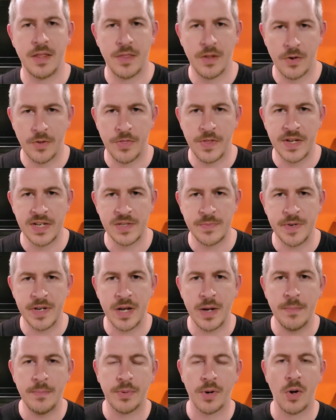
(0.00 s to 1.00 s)
their things
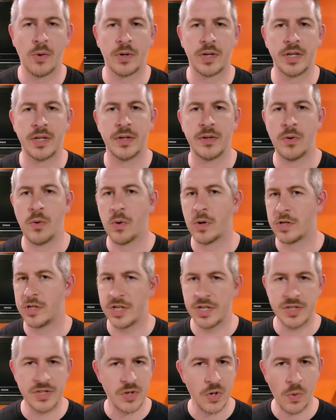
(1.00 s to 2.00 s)
become broken or
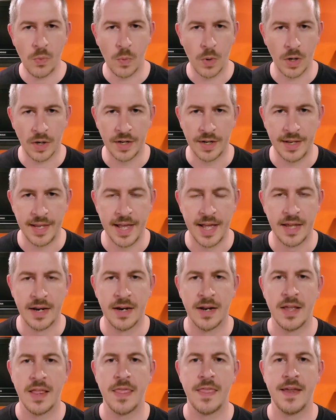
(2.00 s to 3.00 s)
just don't work
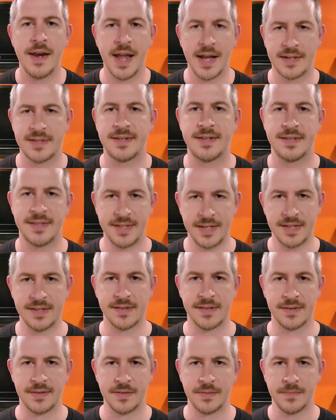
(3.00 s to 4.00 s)
again the next
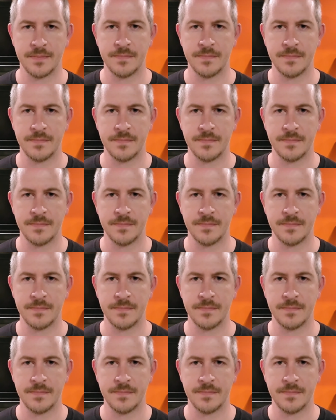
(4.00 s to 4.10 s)
season.